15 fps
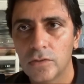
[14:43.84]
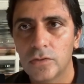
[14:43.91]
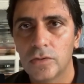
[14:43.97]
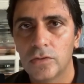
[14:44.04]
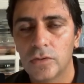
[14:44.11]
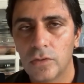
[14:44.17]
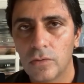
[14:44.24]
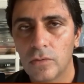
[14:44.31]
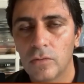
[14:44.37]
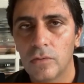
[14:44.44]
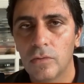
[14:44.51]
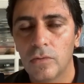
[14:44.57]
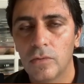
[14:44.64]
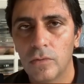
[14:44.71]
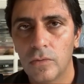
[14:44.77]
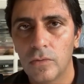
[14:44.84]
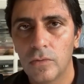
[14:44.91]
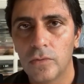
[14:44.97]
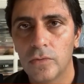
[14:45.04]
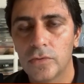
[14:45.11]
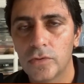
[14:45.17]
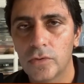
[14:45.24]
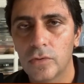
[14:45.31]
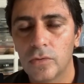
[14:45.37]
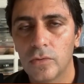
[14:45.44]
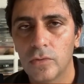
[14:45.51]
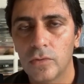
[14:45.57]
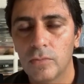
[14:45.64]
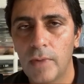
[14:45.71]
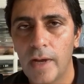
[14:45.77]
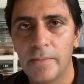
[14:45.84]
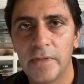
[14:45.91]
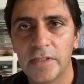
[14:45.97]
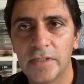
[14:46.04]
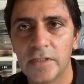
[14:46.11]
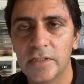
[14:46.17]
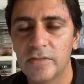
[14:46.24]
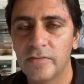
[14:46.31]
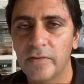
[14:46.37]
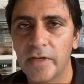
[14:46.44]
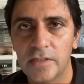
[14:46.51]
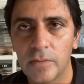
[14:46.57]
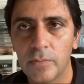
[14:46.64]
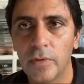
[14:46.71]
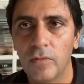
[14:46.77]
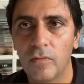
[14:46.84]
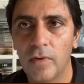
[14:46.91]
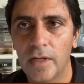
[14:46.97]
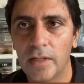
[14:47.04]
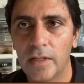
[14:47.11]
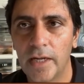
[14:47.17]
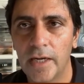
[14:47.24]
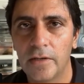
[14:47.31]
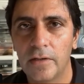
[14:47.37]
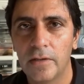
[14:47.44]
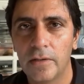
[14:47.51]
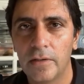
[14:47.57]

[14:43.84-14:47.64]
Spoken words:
So my message is very simple one, that,